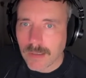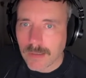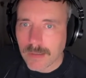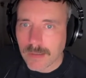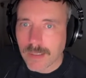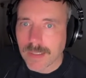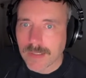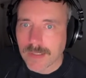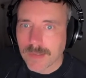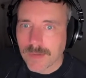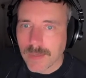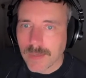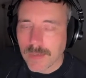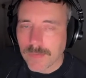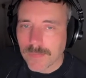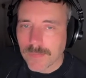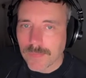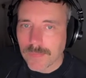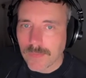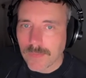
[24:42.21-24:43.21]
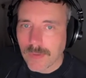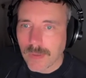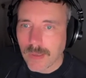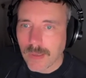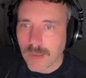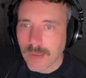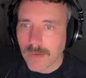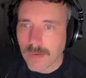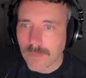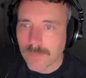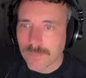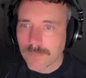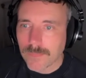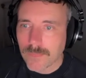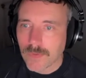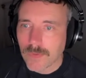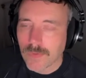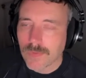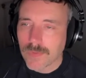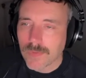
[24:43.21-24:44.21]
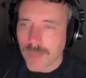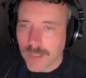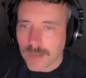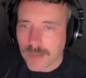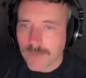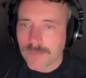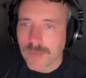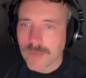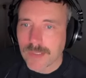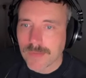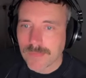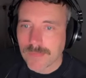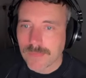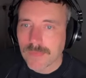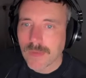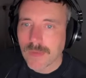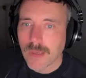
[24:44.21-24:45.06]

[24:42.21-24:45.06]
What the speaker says: later years to create effects.